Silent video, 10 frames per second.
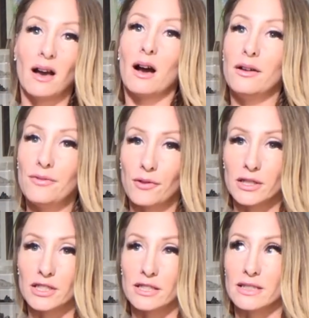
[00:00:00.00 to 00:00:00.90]

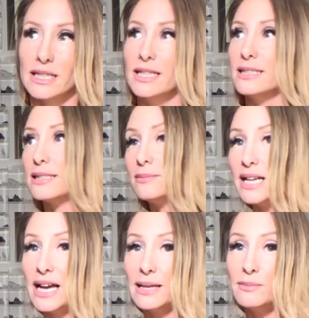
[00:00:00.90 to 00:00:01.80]
Unfortunately,
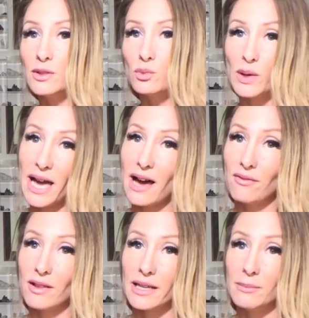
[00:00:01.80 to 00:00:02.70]
sometimes we
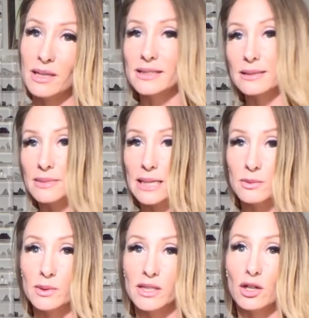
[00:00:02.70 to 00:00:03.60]
have lucky months, sometimes
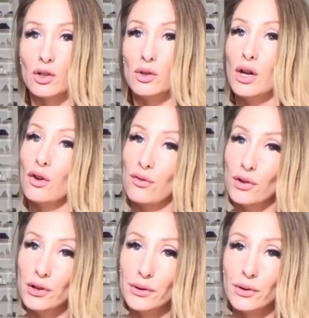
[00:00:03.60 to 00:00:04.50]
we don't. For
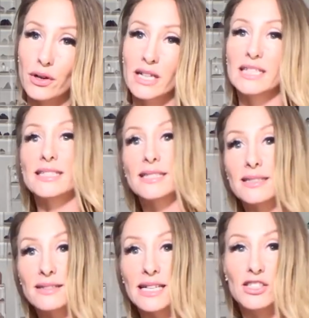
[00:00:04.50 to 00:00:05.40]
you, Taurus,
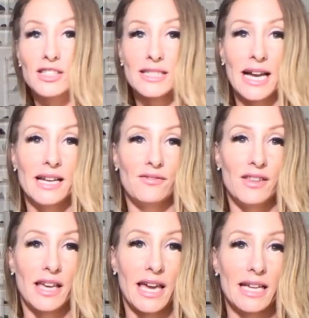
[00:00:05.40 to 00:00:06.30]
that's just kind of
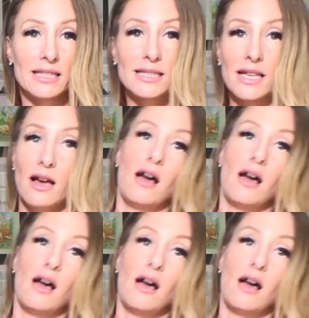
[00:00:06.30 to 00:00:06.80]
the case.